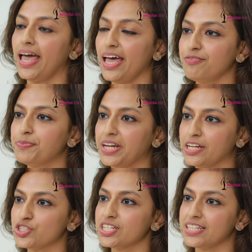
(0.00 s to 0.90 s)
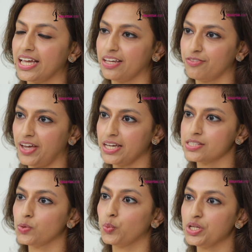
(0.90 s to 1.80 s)
have potential side
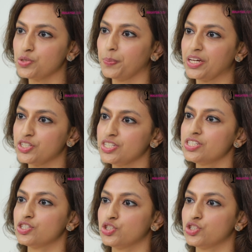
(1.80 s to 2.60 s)
effects which patients